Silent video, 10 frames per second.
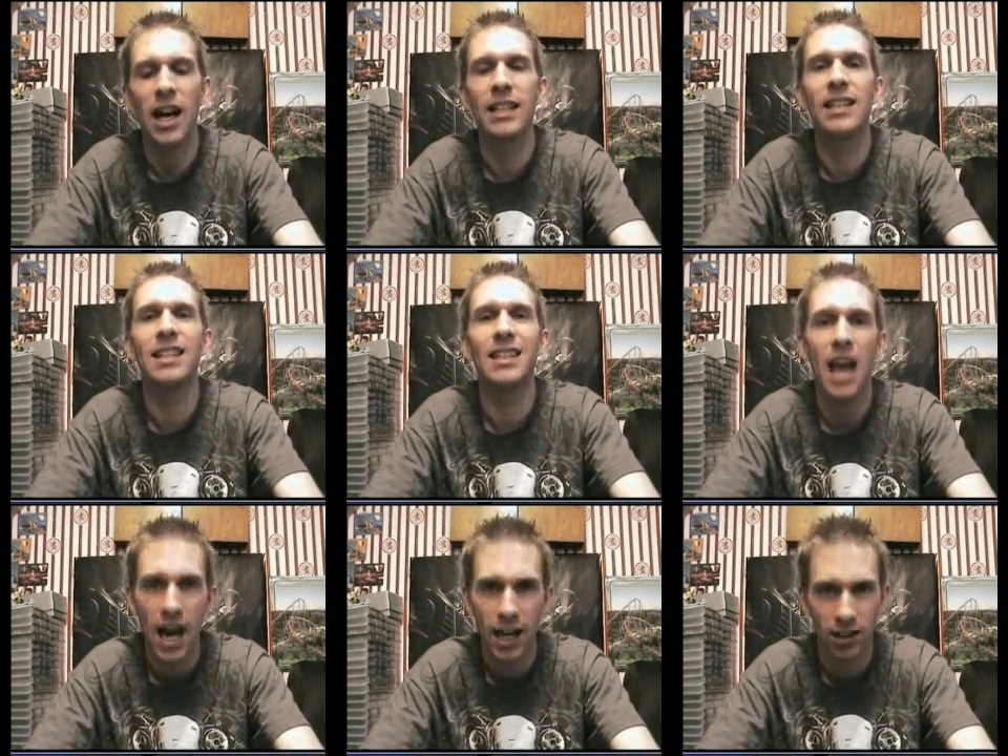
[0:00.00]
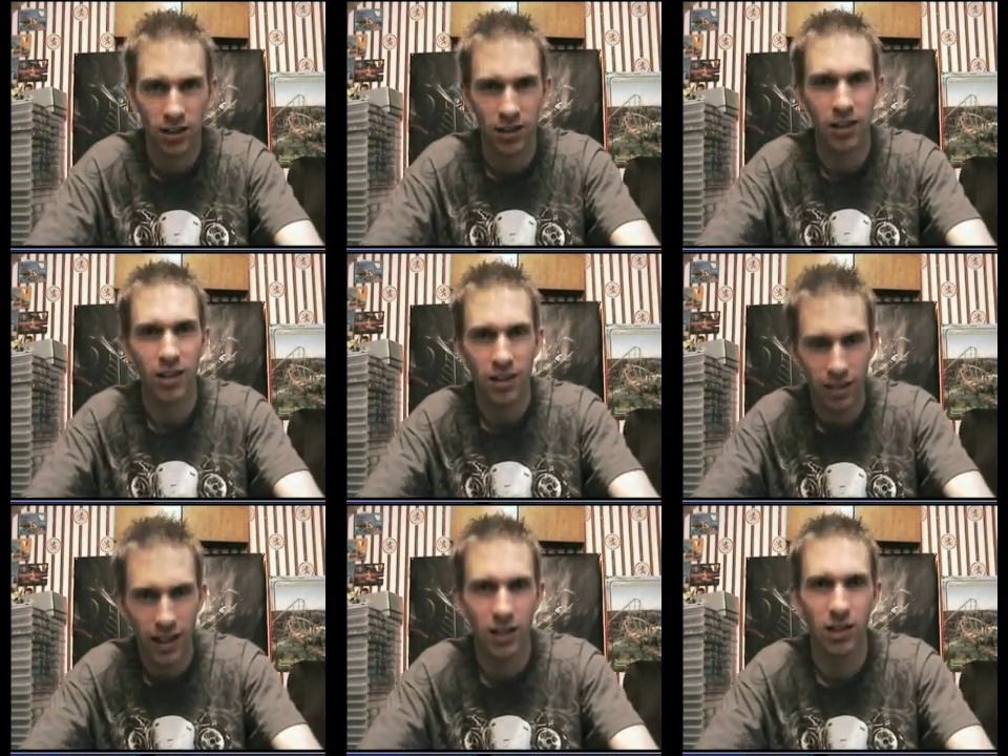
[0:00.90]
I detest
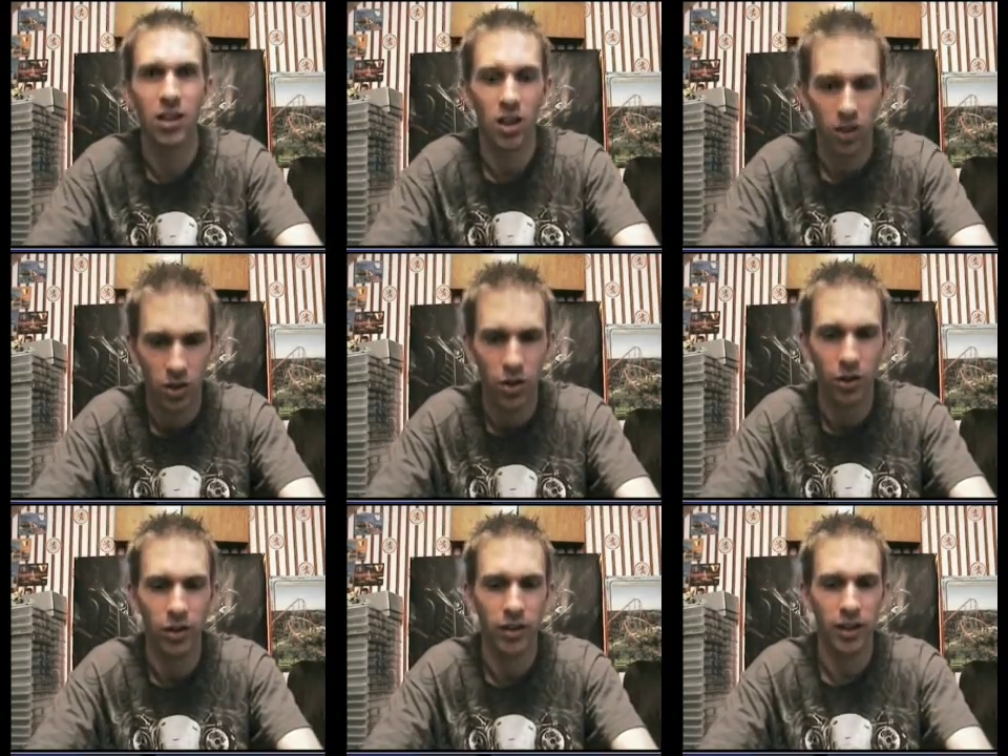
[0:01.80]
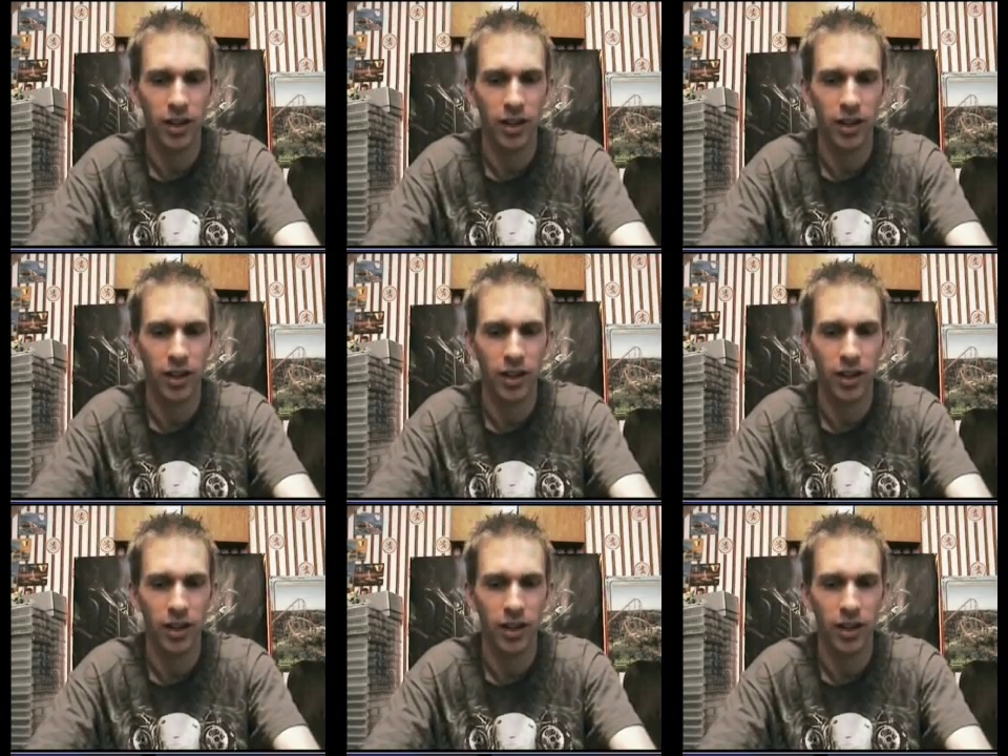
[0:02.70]
this gun.